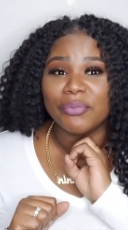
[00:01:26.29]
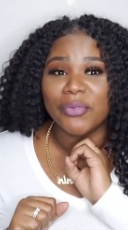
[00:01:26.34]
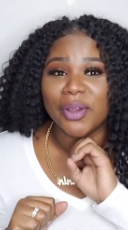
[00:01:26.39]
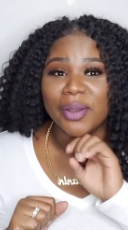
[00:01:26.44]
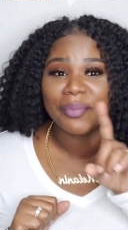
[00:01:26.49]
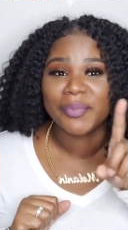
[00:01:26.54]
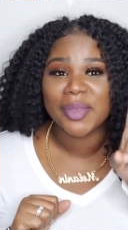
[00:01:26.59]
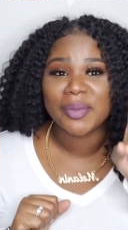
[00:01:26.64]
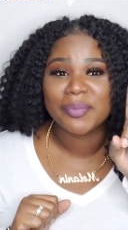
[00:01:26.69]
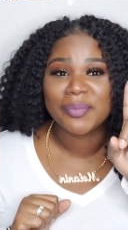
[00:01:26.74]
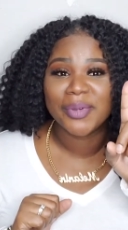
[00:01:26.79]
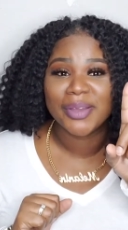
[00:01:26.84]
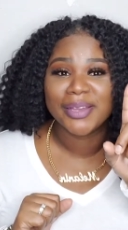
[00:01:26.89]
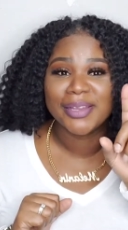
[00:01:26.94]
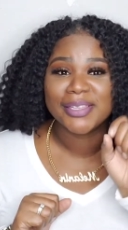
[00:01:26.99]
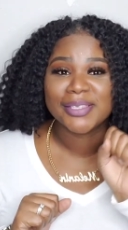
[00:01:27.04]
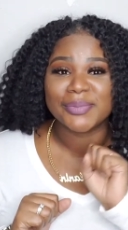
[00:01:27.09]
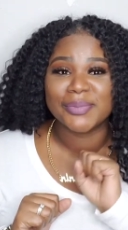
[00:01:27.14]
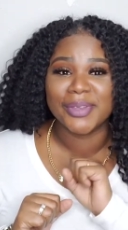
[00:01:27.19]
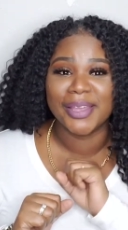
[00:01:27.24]
Well, maybe my
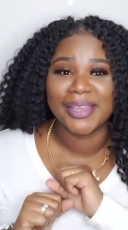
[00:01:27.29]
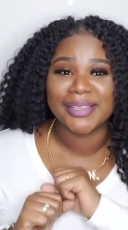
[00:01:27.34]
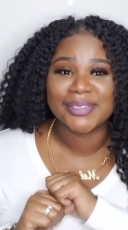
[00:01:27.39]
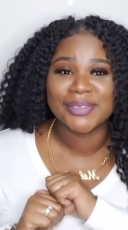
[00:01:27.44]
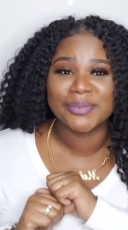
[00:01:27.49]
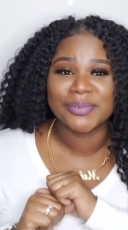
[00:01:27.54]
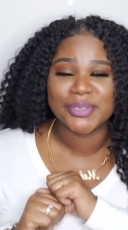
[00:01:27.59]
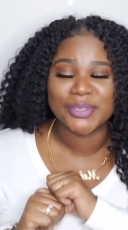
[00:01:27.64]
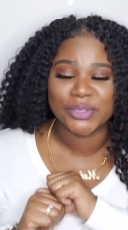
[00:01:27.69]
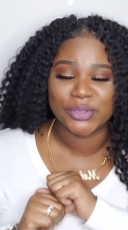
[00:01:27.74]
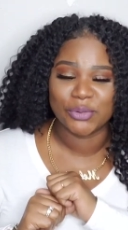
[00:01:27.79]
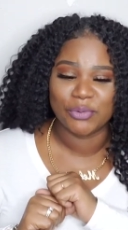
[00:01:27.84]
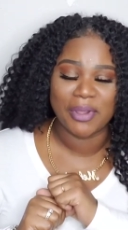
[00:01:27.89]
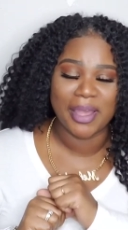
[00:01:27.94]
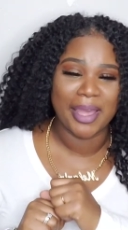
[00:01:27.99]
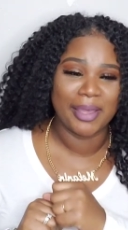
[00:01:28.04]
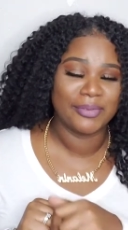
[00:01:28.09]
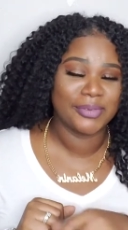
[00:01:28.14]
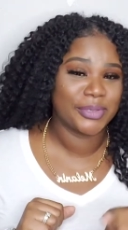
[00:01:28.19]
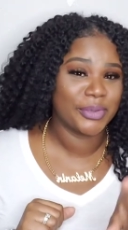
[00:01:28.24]
husband asked him to subscribe.